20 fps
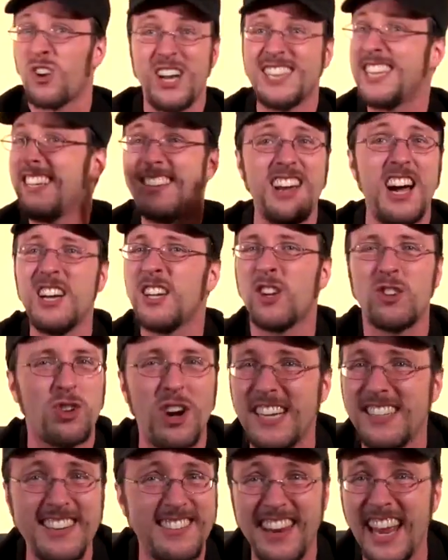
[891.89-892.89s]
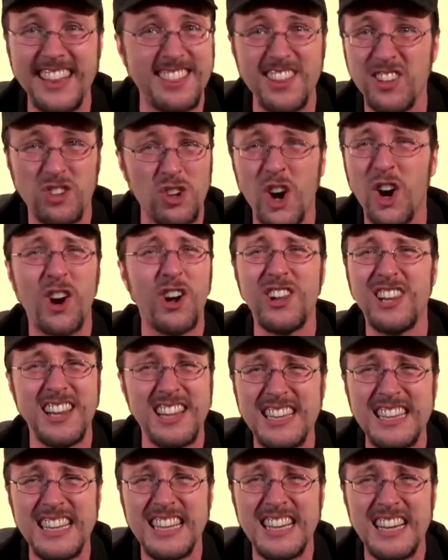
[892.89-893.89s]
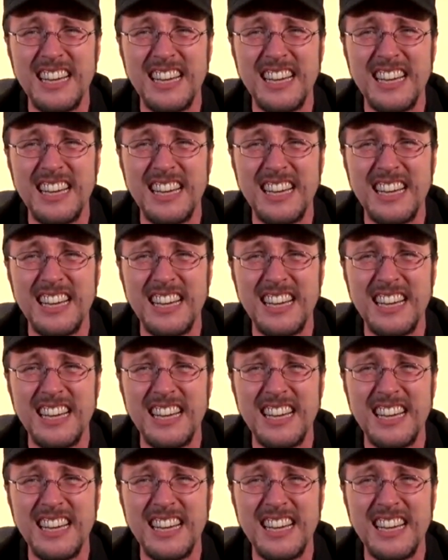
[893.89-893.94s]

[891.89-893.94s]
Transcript: really, Doug, you're trying to date this girl?